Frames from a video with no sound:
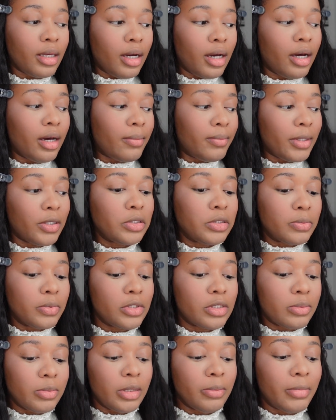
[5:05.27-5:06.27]
That was
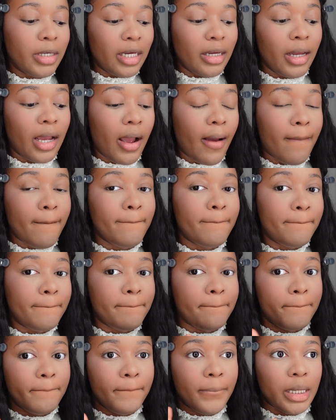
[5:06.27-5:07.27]
supposed to be my
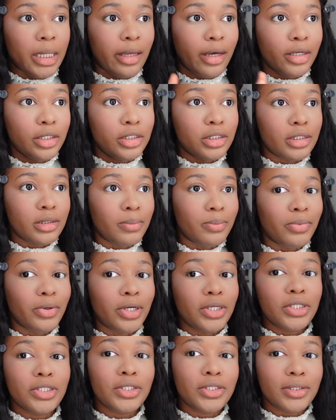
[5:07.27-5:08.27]
blush
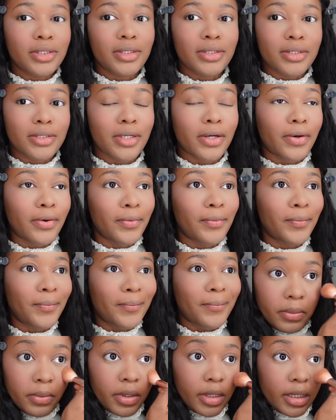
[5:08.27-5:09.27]
brush. So
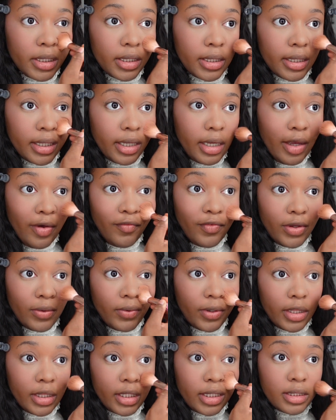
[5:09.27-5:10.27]
we're gonna get heavy
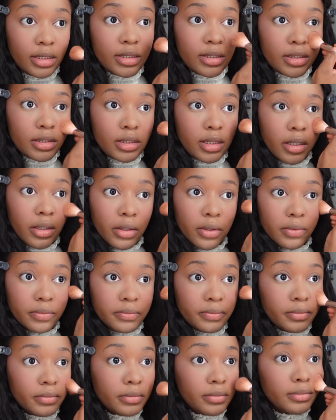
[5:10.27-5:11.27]
with this.
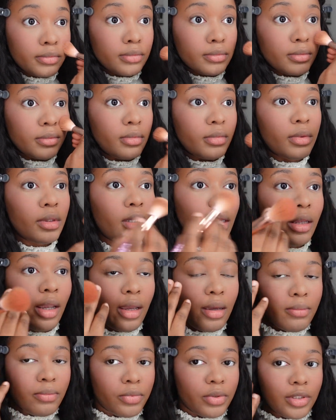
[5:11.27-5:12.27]
So
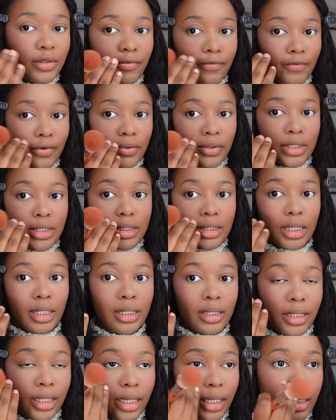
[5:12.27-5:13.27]
I'm really
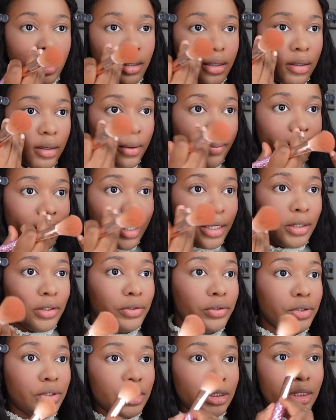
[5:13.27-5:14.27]
focusing like like on my
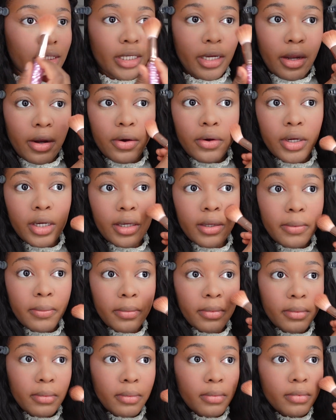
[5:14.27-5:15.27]
inner cheek area
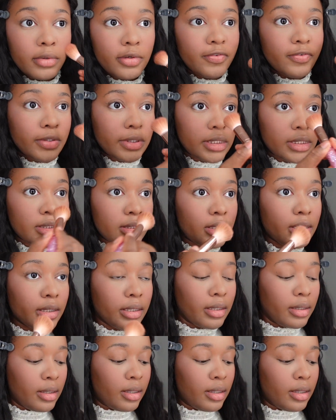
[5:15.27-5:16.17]
for this look.